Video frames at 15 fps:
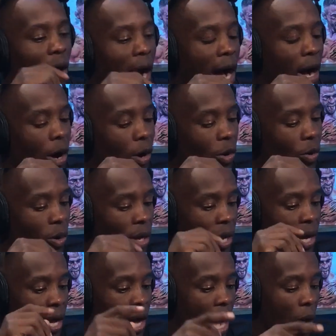how
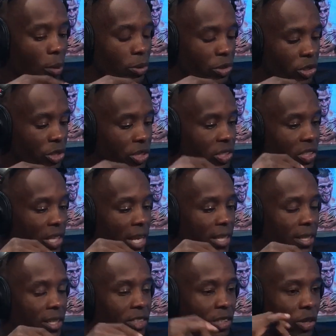I was just
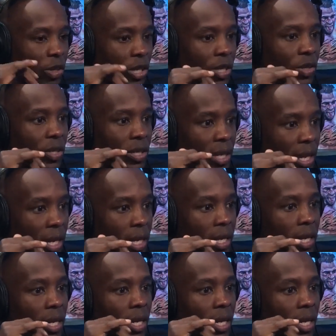saying this earlier today.